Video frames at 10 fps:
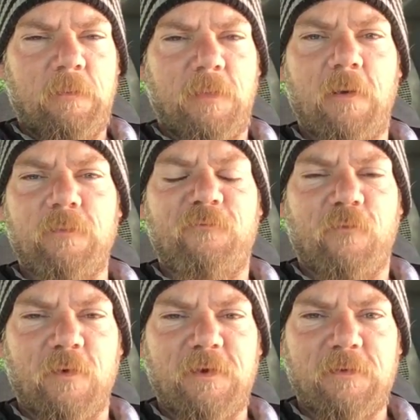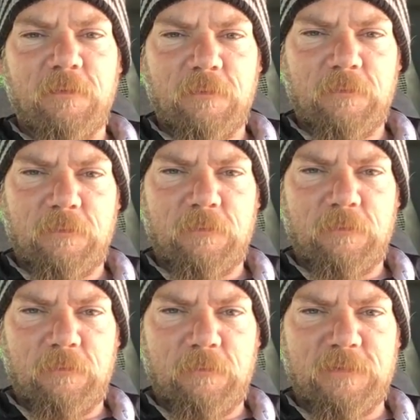but before you
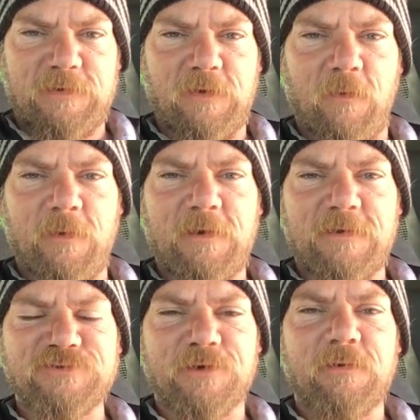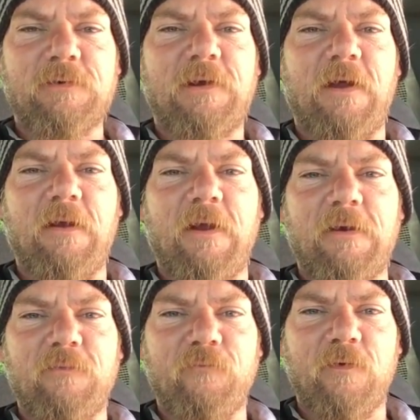determine that your
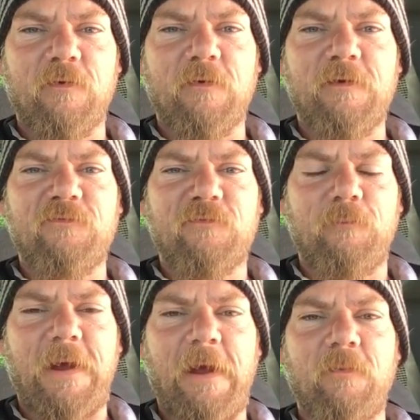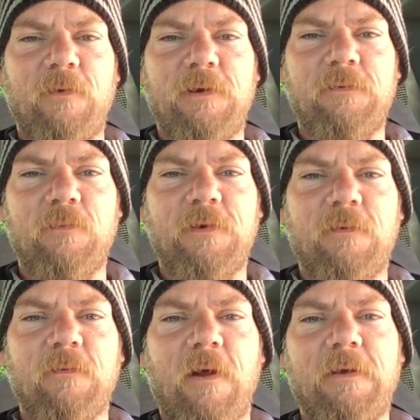catalytic converter is bad, we
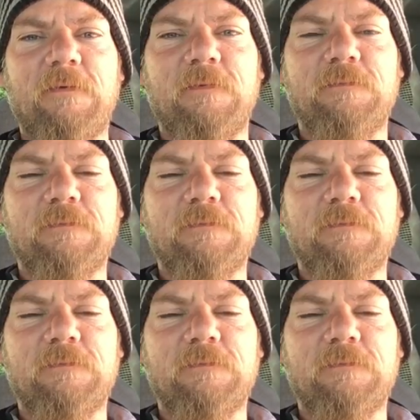don't like to